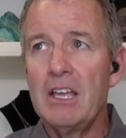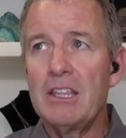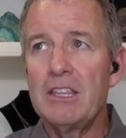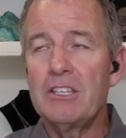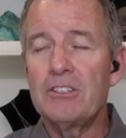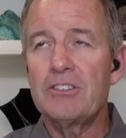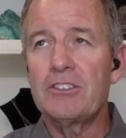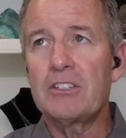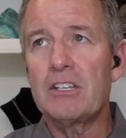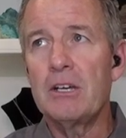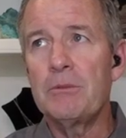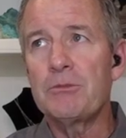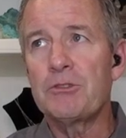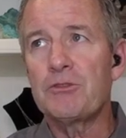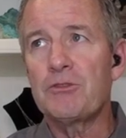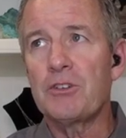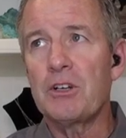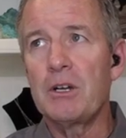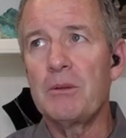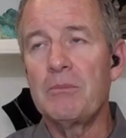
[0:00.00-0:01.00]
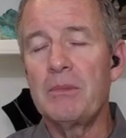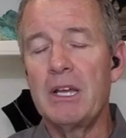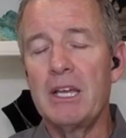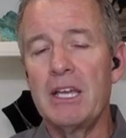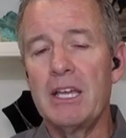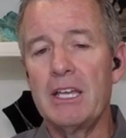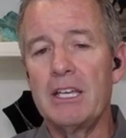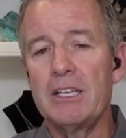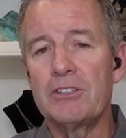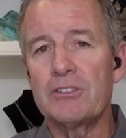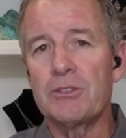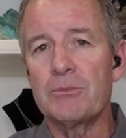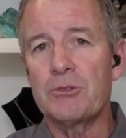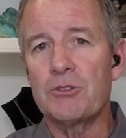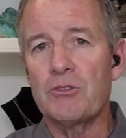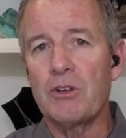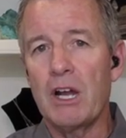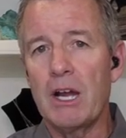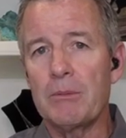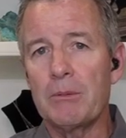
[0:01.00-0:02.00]
This comes from a
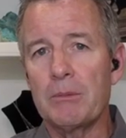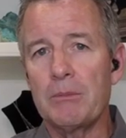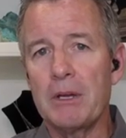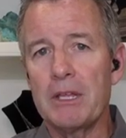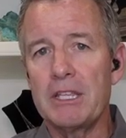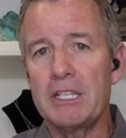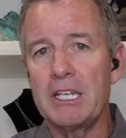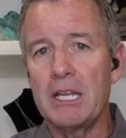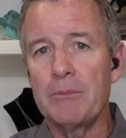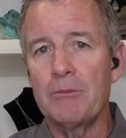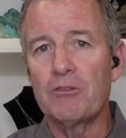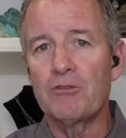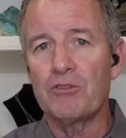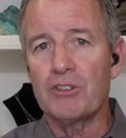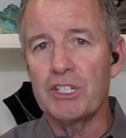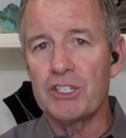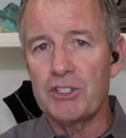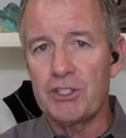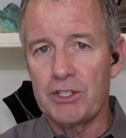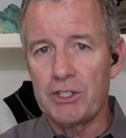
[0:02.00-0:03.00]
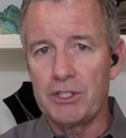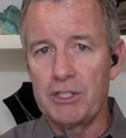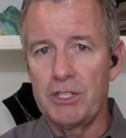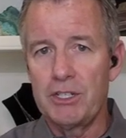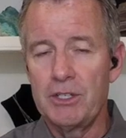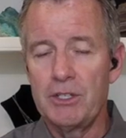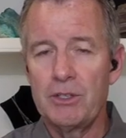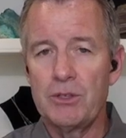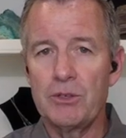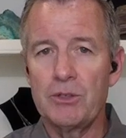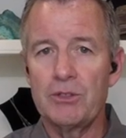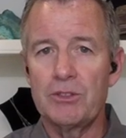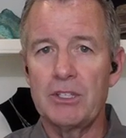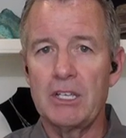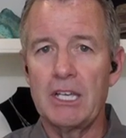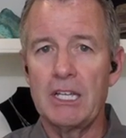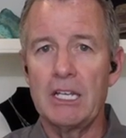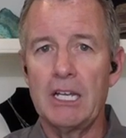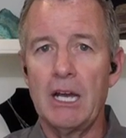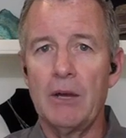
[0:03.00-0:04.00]
subscriber by the name of Richard who
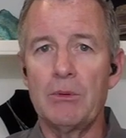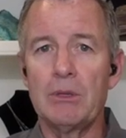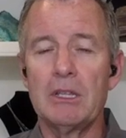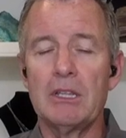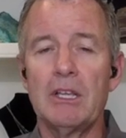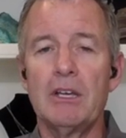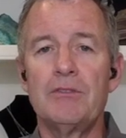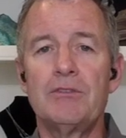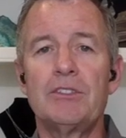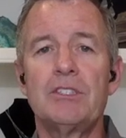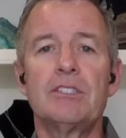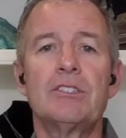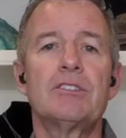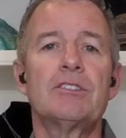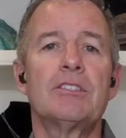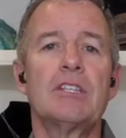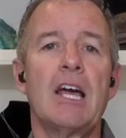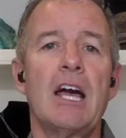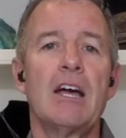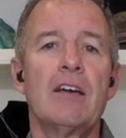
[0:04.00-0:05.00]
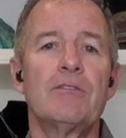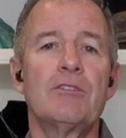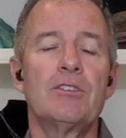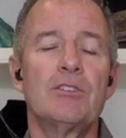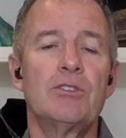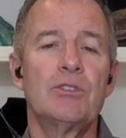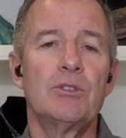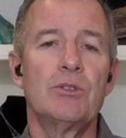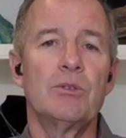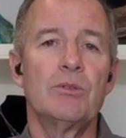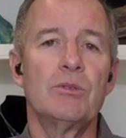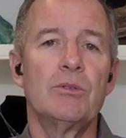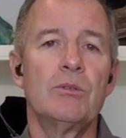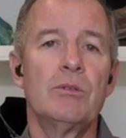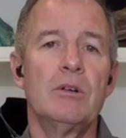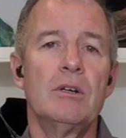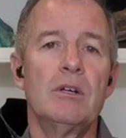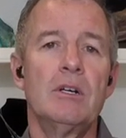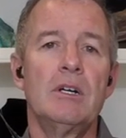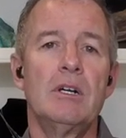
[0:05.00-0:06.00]
said, I would love to have you
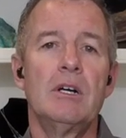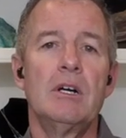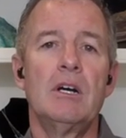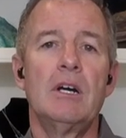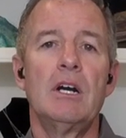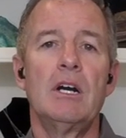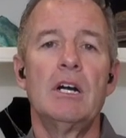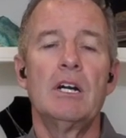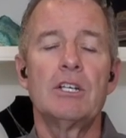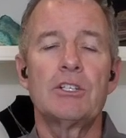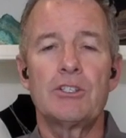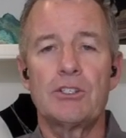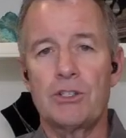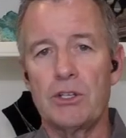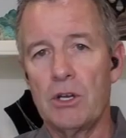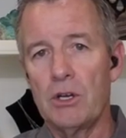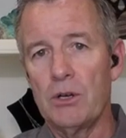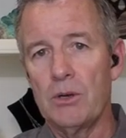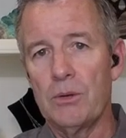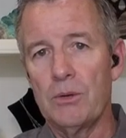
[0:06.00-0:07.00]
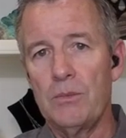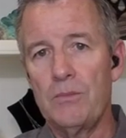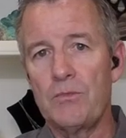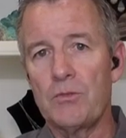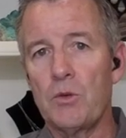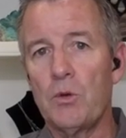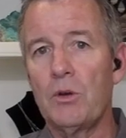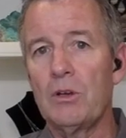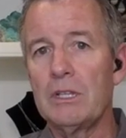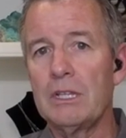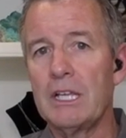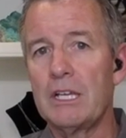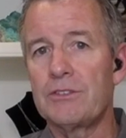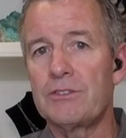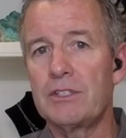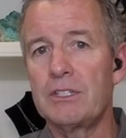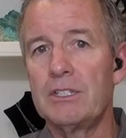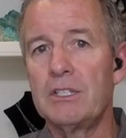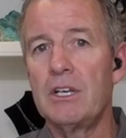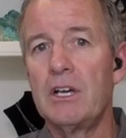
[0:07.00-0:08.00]
do a show or
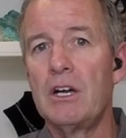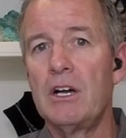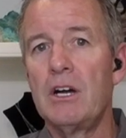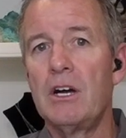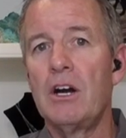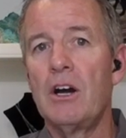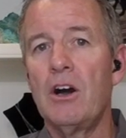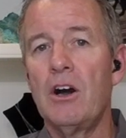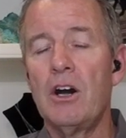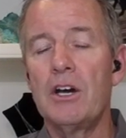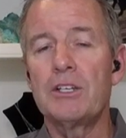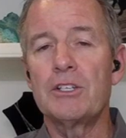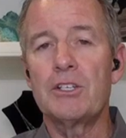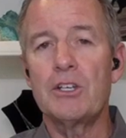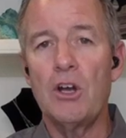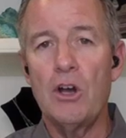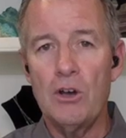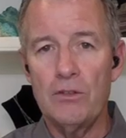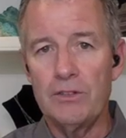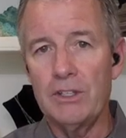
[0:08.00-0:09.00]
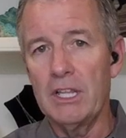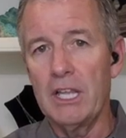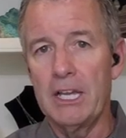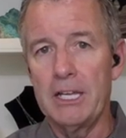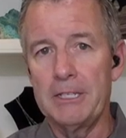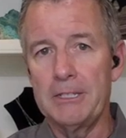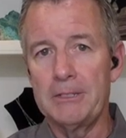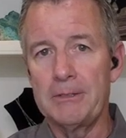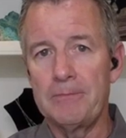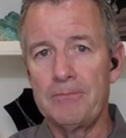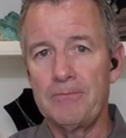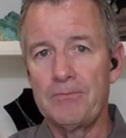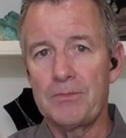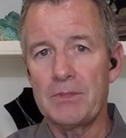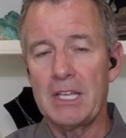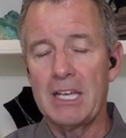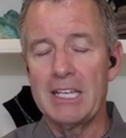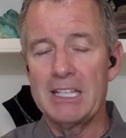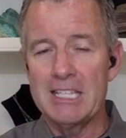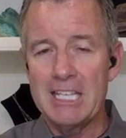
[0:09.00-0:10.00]
lesson on Covellite.
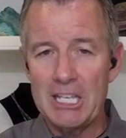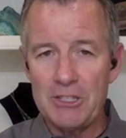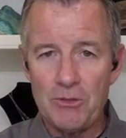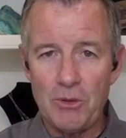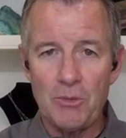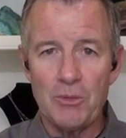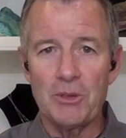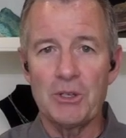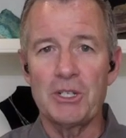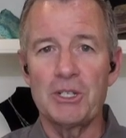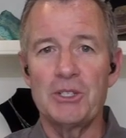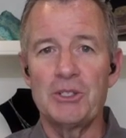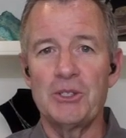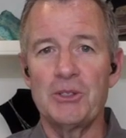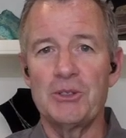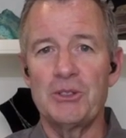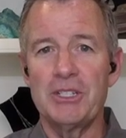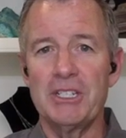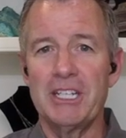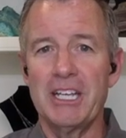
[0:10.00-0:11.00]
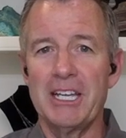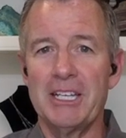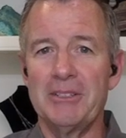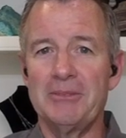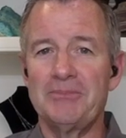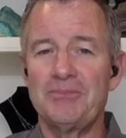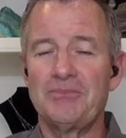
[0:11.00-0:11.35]
And that's what we're gonna do today.